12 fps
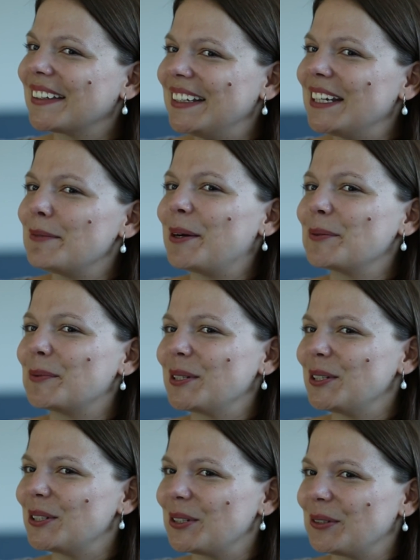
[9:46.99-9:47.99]
think about
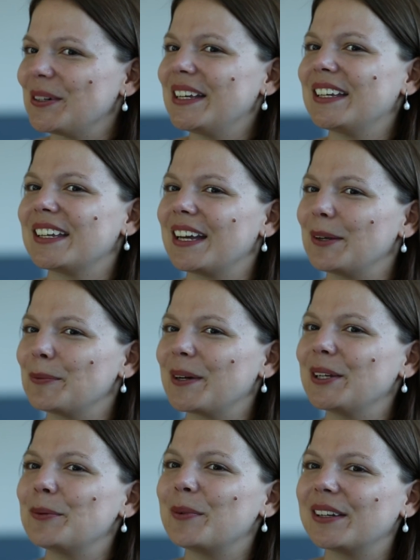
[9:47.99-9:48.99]
what you're doing and where
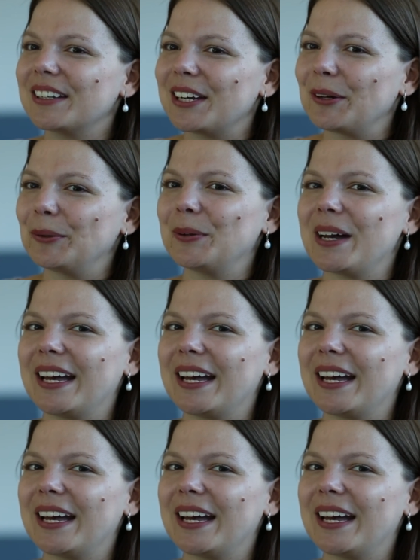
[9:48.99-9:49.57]
you want to go,